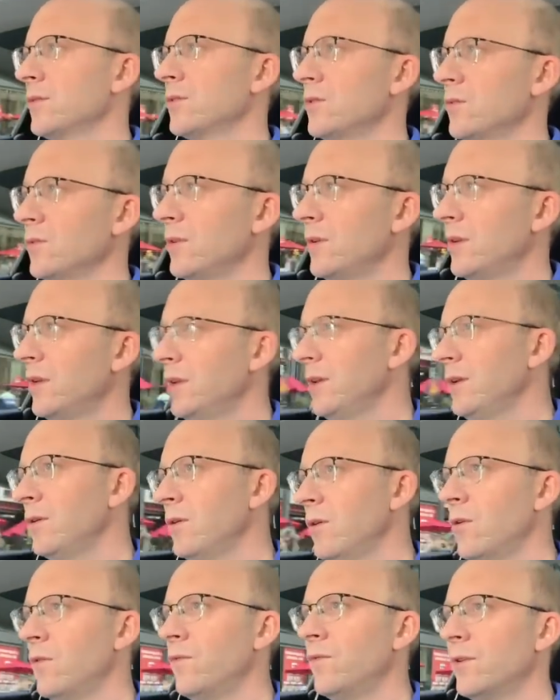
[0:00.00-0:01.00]
So
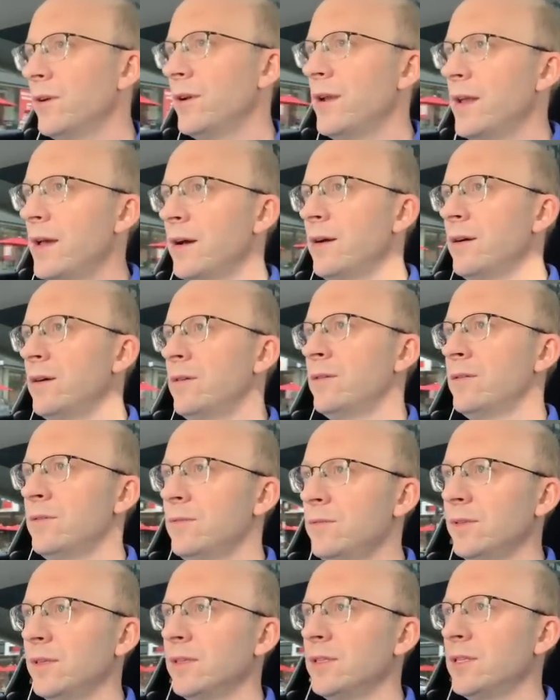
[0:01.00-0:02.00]
getting over
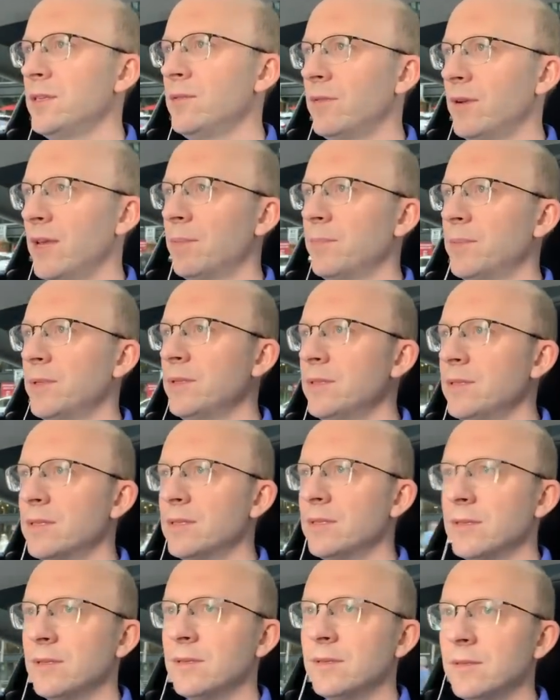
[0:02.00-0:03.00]
now. Let's see what
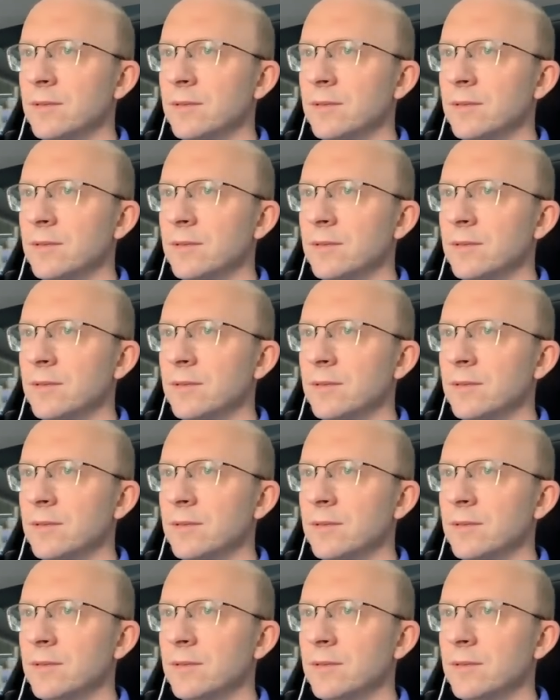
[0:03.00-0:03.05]
happens.